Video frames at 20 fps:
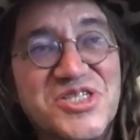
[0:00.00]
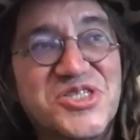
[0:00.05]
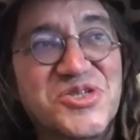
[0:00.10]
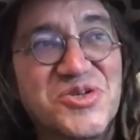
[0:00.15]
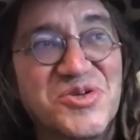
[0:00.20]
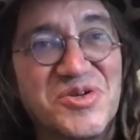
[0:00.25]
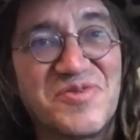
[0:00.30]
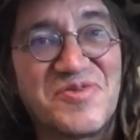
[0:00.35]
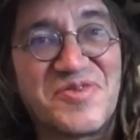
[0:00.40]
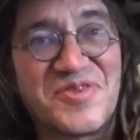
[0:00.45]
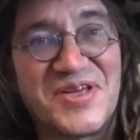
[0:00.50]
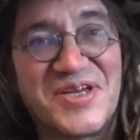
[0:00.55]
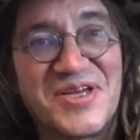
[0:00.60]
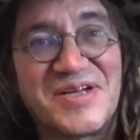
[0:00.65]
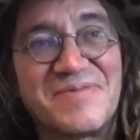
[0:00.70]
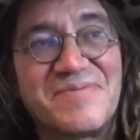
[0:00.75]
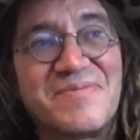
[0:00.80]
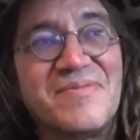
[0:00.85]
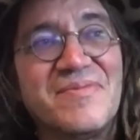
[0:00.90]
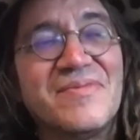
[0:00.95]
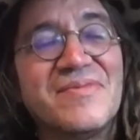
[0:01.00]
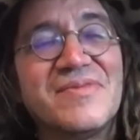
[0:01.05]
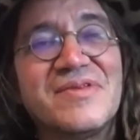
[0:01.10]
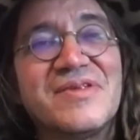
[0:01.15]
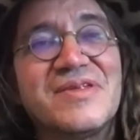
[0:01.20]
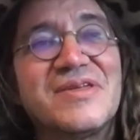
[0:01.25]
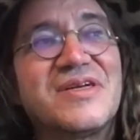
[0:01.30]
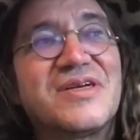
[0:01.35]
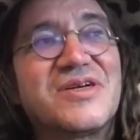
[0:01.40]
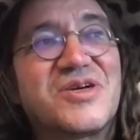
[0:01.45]
sort of thing
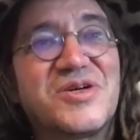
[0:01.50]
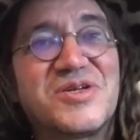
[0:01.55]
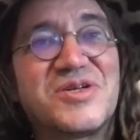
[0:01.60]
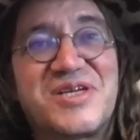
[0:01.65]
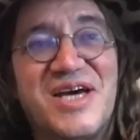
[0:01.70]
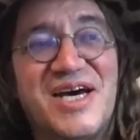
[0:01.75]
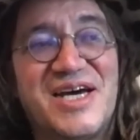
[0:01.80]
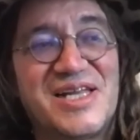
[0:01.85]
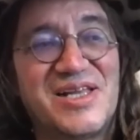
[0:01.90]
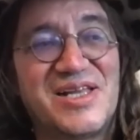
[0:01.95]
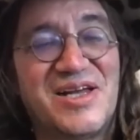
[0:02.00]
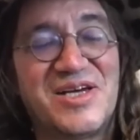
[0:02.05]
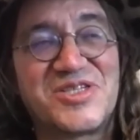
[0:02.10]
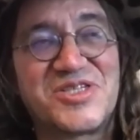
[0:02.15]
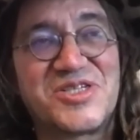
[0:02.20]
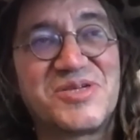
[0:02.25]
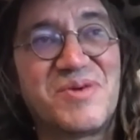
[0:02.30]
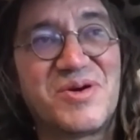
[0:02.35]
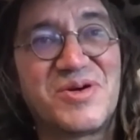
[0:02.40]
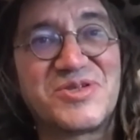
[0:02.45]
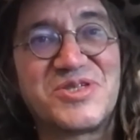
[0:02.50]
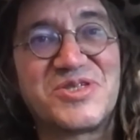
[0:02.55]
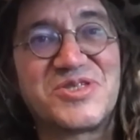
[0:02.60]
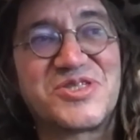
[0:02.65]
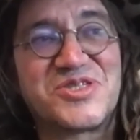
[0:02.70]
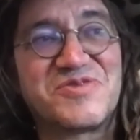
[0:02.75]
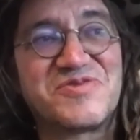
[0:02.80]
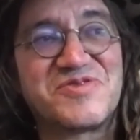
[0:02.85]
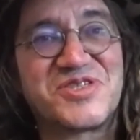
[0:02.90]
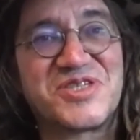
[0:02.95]
could catalyze
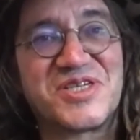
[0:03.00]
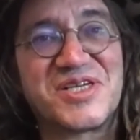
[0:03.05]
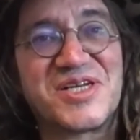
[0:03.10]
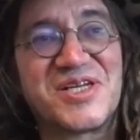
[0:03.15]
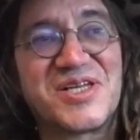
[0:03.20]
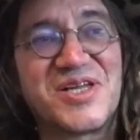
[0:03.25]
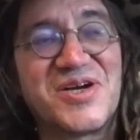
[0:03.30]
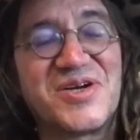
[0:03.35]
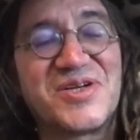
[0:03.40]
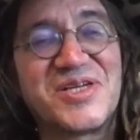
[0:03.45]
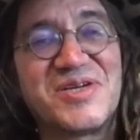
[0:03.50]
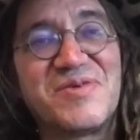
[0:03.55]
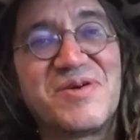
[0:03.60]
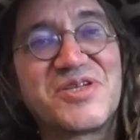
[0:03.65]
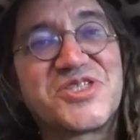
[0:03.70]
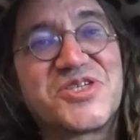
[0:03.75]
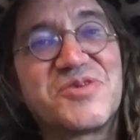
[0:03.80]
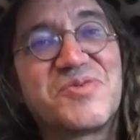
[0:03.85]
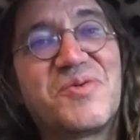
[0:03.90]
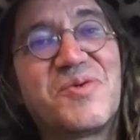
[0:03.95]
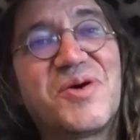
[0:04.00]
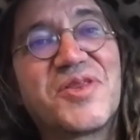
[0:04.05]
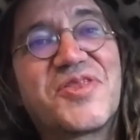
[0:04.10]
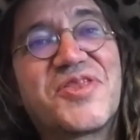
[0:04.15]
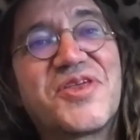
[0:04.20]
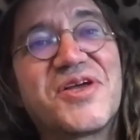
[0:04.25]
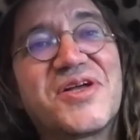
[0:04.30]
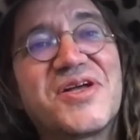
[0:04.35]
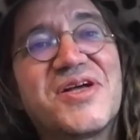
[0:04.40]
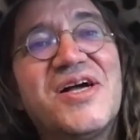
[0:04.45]
emergence of singularity, right? So one
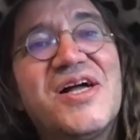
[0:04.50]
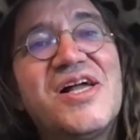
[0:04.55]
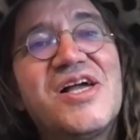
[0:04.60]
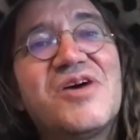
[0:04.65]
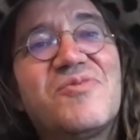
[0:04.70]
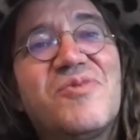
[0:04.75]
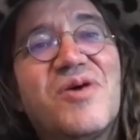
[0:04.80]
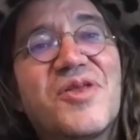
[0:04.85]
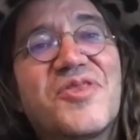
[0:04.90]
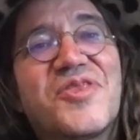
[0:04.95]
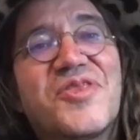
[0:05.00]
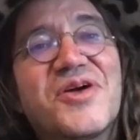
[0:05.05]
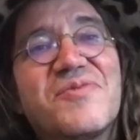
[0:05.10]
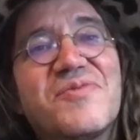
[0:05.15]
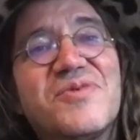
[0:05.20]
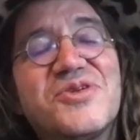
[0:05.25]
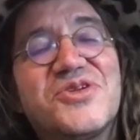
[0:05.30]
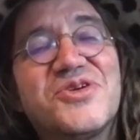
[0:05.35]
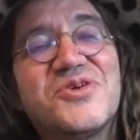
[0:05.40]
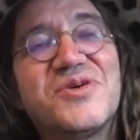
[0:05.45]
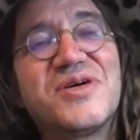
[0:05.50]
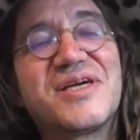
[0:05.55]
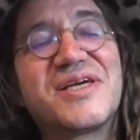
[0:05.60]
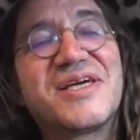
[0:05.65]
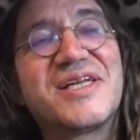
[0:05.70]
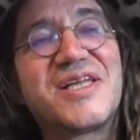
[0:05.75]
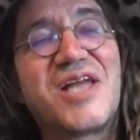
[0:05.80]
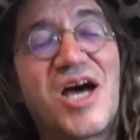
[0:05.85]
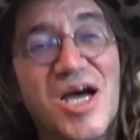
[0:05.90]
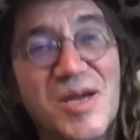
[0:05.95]
thing we're doing
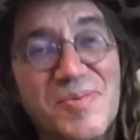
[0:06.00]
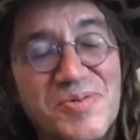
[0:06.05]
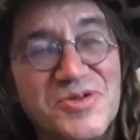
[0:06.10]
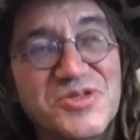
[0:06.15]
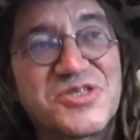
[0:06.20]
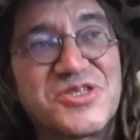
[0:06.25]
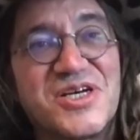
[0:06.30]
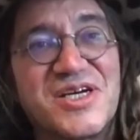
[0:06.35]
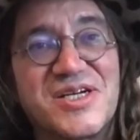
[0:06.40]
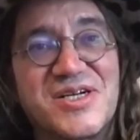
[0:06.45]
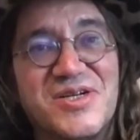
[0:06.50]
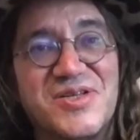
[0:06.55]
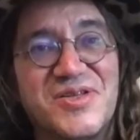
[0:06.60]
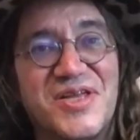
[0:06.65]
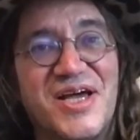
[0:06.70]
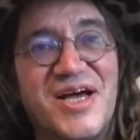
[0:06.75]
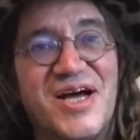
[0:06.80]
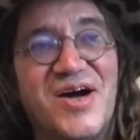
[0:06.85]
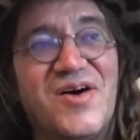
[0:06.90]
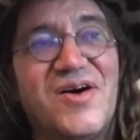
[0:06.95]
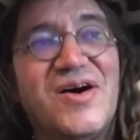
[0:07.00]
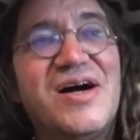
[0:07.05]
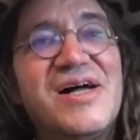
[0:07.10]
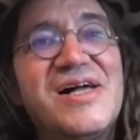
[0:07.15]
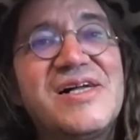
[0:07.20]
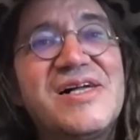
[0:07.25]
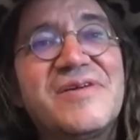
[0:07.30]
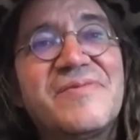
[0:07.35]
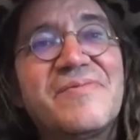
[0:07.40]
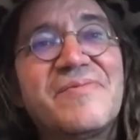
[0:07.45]
in Hypercycle now,
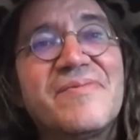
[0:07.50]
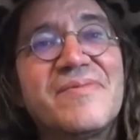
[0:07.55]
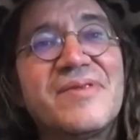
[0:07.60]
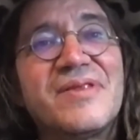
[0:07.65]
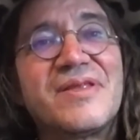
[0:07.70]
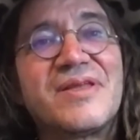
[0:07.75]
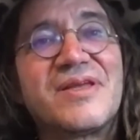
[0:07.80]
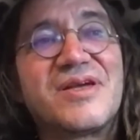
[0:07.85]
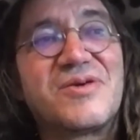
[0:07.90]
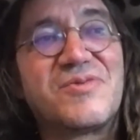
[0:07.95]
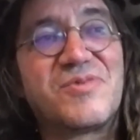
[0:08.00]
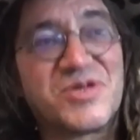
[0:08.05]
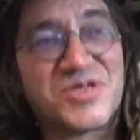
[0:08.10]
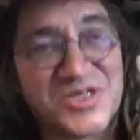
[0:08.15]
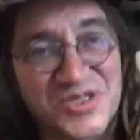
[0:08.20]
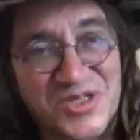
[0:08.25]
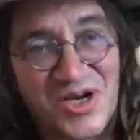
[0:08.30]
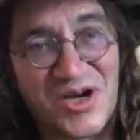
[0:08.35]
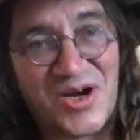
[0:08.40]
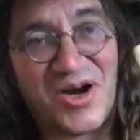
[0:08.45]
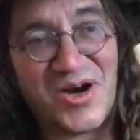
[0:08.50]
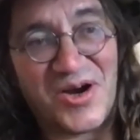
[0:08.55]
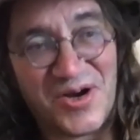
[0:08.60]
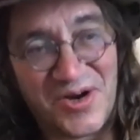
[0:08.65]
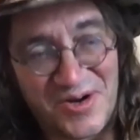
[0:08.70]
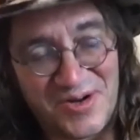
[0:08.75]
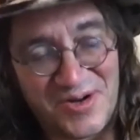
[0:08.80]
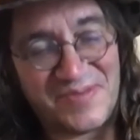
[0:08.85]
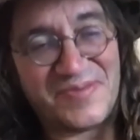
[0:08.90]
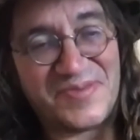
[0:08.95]
which is
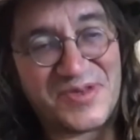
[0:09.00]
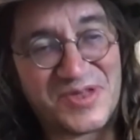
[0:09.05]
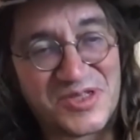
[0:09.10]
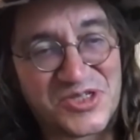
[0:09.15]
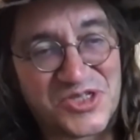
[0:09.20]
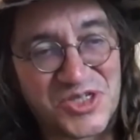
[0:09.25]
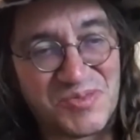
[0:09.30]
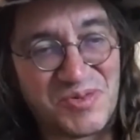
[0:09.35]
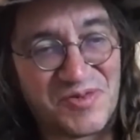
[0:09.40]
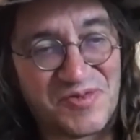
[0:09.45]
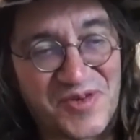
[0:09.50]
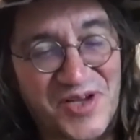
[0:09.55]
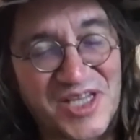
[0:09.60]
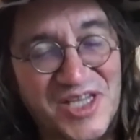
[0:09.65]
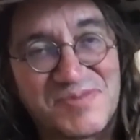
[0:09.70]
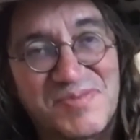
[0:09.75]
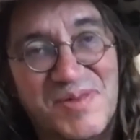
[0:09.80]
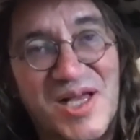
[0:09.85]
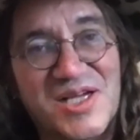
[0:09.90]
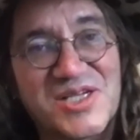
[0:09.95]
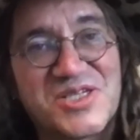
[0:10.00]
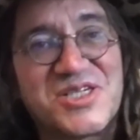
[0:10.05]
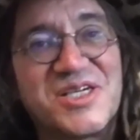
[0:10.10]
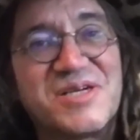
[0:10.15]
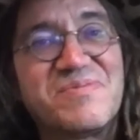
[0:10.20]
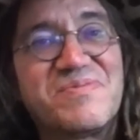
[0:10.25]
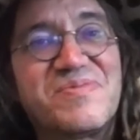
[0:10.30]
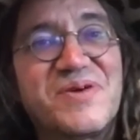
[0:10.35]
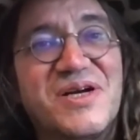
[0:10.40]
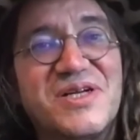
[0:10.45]
our super fast
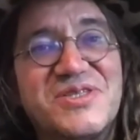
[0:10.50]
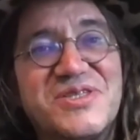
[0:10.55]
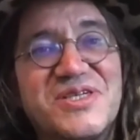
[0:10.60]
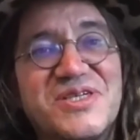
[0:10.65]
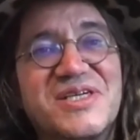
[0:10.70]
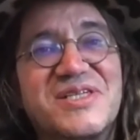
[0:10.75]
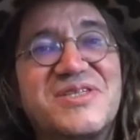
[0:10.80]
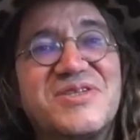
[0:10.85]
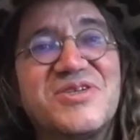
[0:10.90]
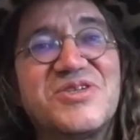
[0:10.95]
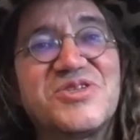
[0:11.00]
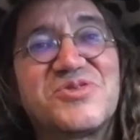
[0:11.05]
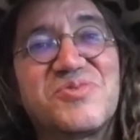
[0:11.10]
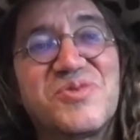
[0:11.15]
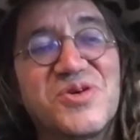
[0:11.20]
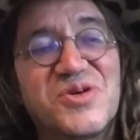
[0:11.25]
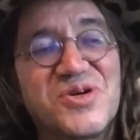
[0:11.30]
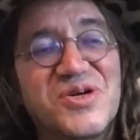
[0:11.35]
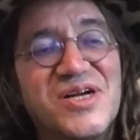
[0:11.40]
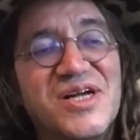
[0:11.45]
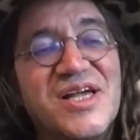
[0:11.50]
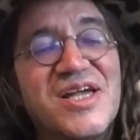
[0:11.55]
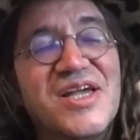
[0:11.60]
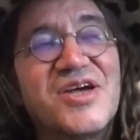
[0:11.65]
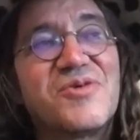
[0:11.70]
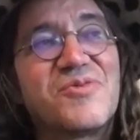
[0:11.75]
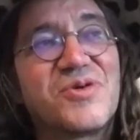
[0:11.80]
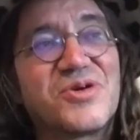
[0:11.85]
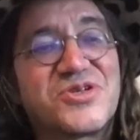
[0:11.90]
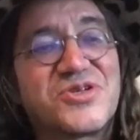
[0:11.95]
blockchain project, is we're
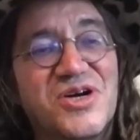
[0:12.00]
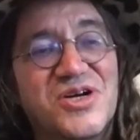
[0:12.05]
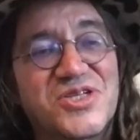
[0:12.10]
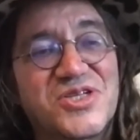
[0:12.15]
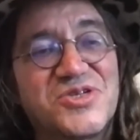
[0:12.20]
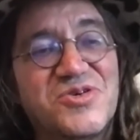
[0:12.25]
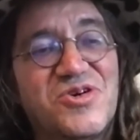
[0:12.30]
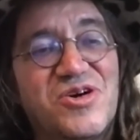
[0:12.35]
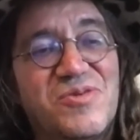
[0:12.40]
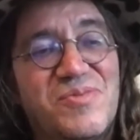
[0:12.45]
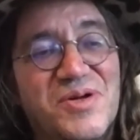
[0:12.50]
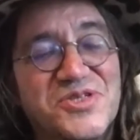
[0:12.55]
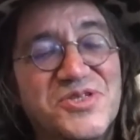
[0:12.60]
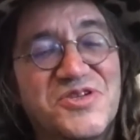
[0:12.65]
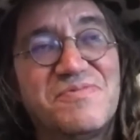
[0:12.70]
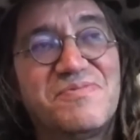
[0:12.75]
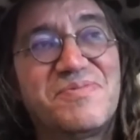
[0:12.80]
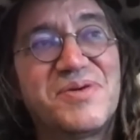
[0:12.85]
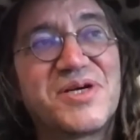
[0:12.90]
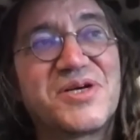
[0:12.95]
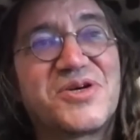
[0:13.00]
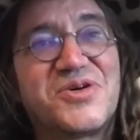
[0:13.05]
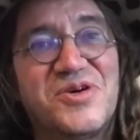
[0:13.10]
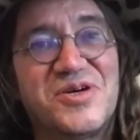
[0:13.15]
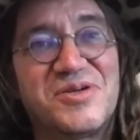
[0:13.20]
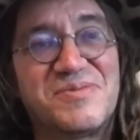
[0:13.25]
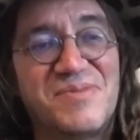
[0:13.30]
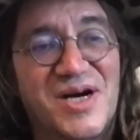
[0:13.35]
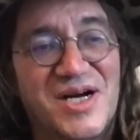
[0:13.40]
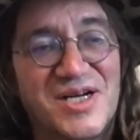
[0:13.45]
talking to a whole bunch of
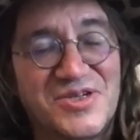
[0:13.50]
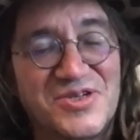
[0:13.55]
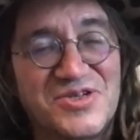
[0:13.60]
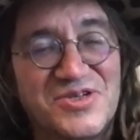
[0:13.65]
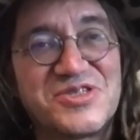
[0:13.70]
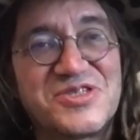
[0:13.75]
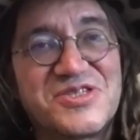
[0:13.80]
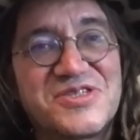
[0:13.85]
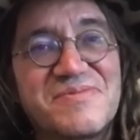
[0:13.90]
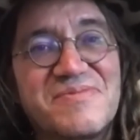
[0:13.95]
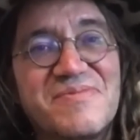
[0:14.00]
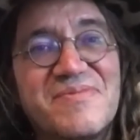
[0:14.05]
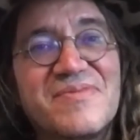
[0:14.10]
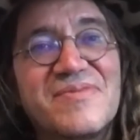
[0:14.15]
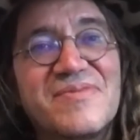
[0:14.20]
Bitcoin miners